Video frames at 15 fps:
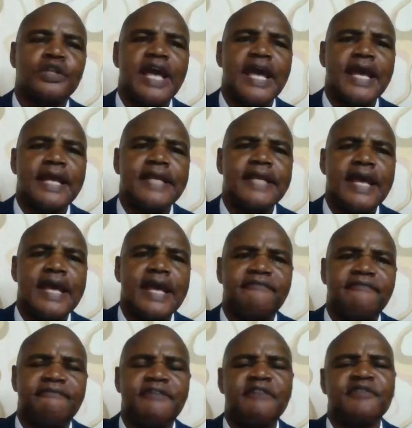the
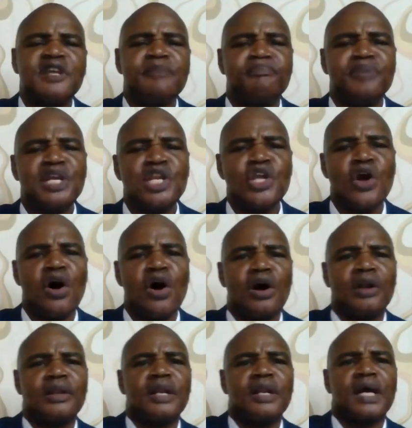50
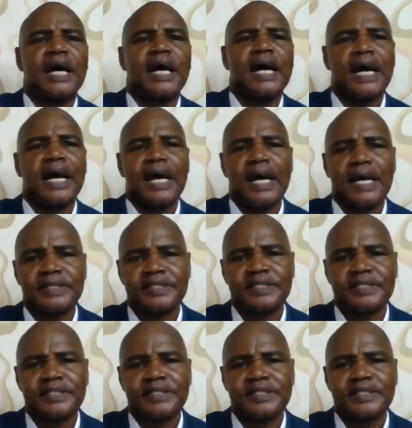billion finance